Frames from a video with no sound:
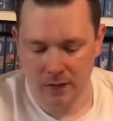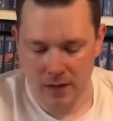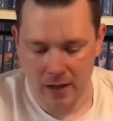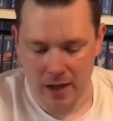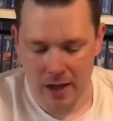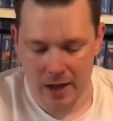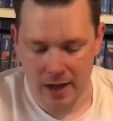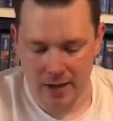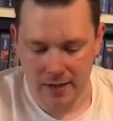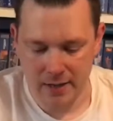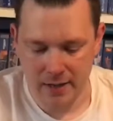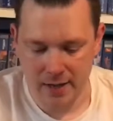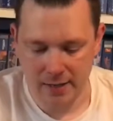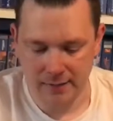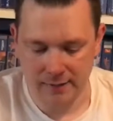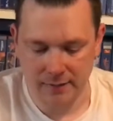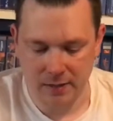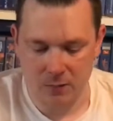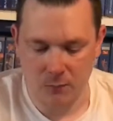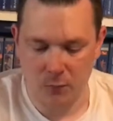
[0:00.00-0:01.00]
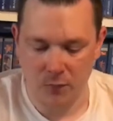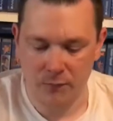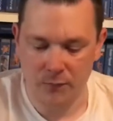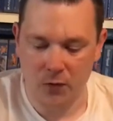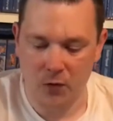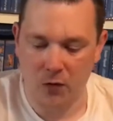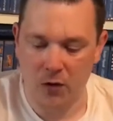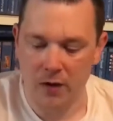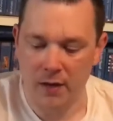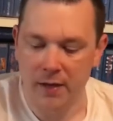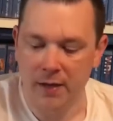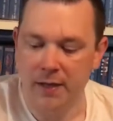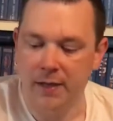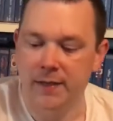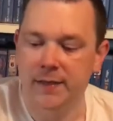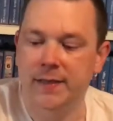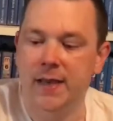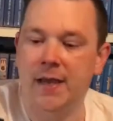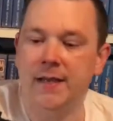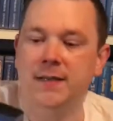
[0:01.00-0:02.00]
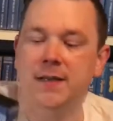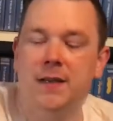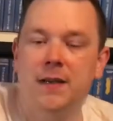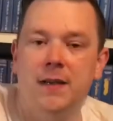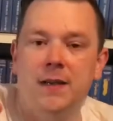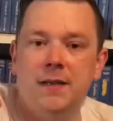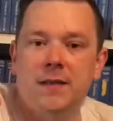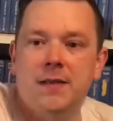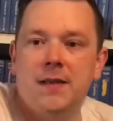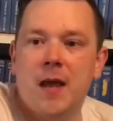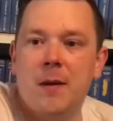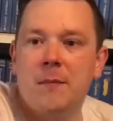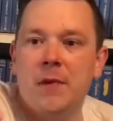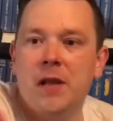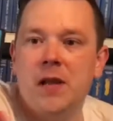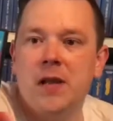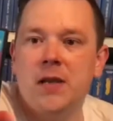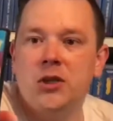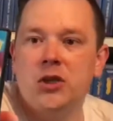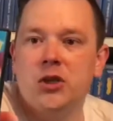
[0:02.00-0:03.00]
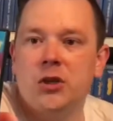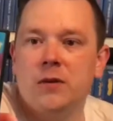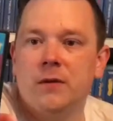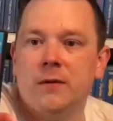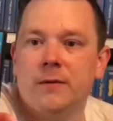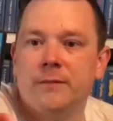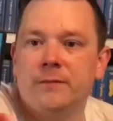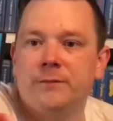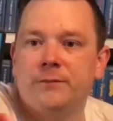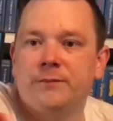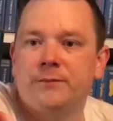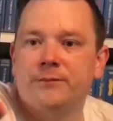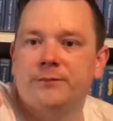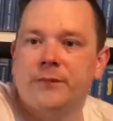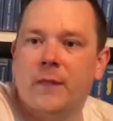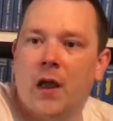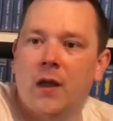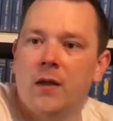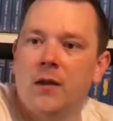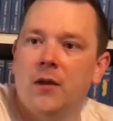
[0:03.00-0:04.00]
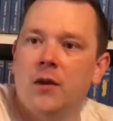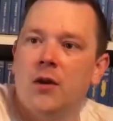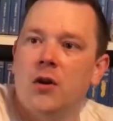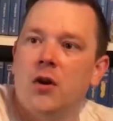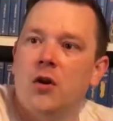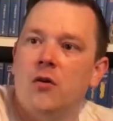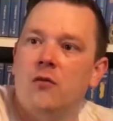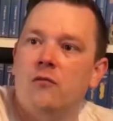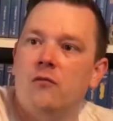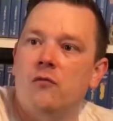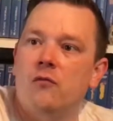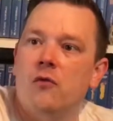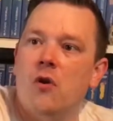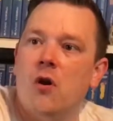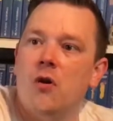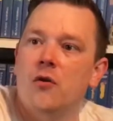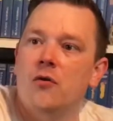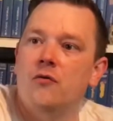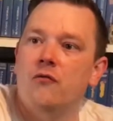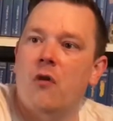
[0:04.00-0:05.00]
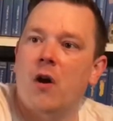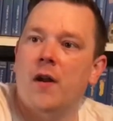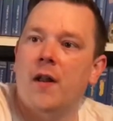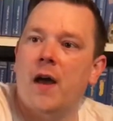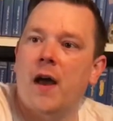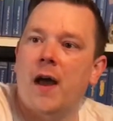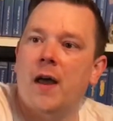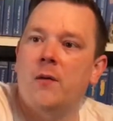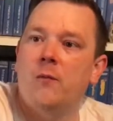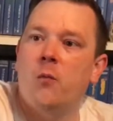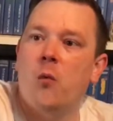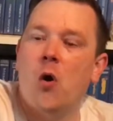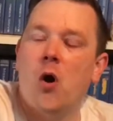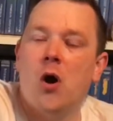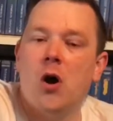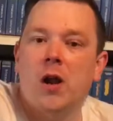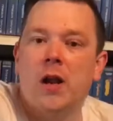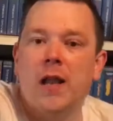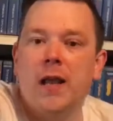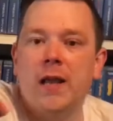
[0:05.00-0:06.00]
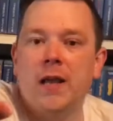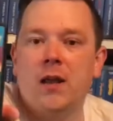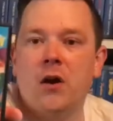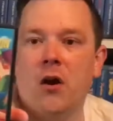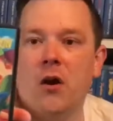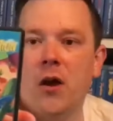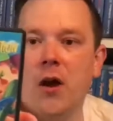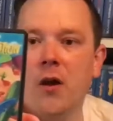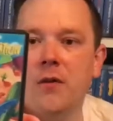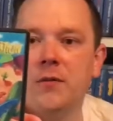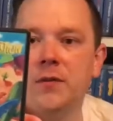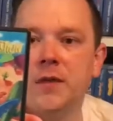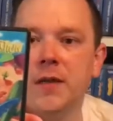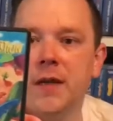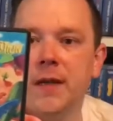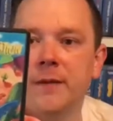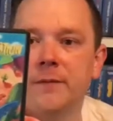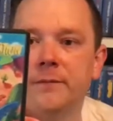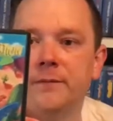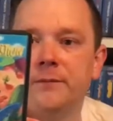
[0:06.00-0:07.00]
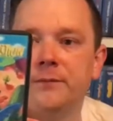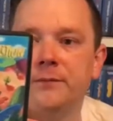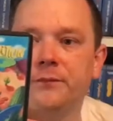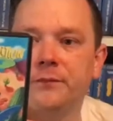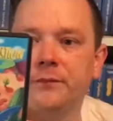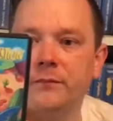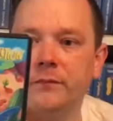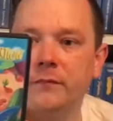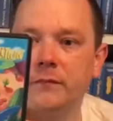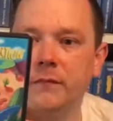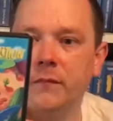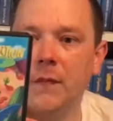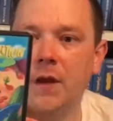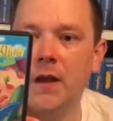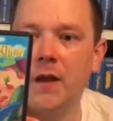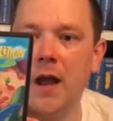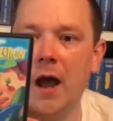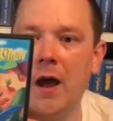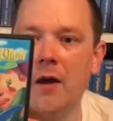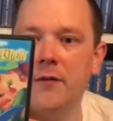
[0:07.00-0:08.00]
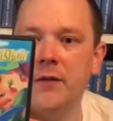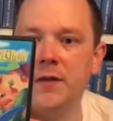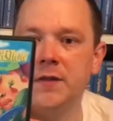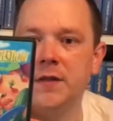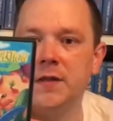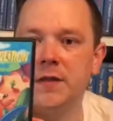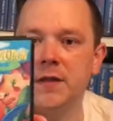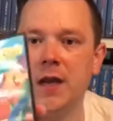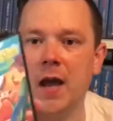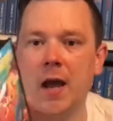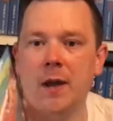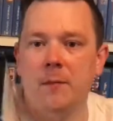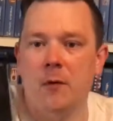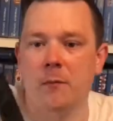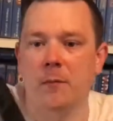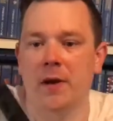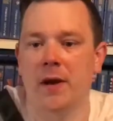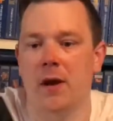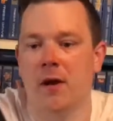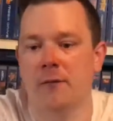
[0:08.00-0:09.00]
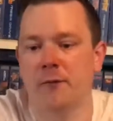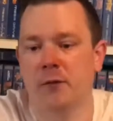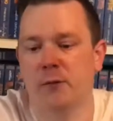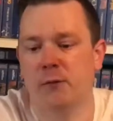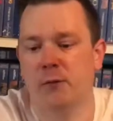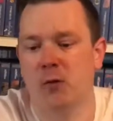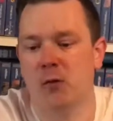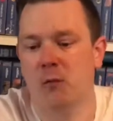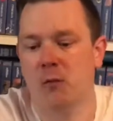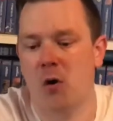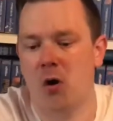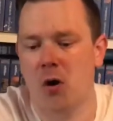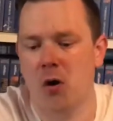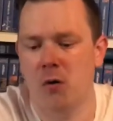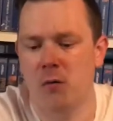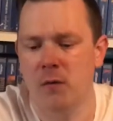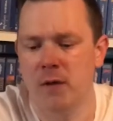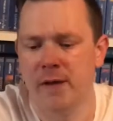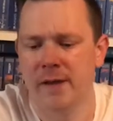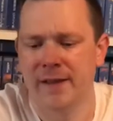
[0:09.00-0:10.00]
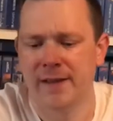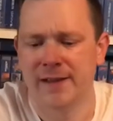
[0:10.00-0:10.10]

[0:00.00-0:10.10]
And next up we've got Desert Demolition, Roadrunner and Wile E. Coyote. Now this is a game I've been after for a while.